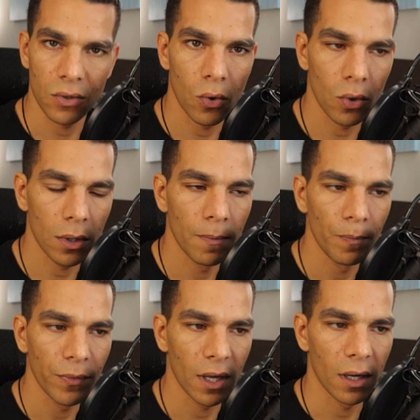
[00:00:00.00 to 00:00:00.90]
or
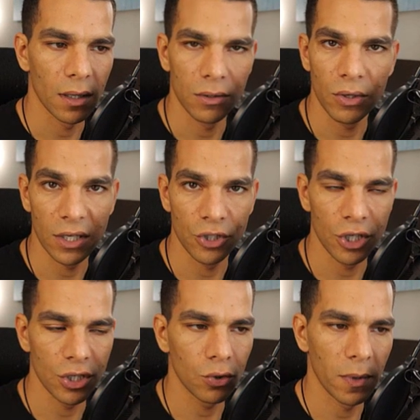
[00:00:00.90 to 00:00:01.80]
you can
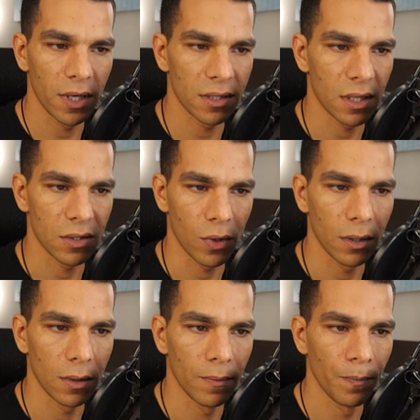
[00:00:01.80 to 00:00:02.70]
change it to minutes as well.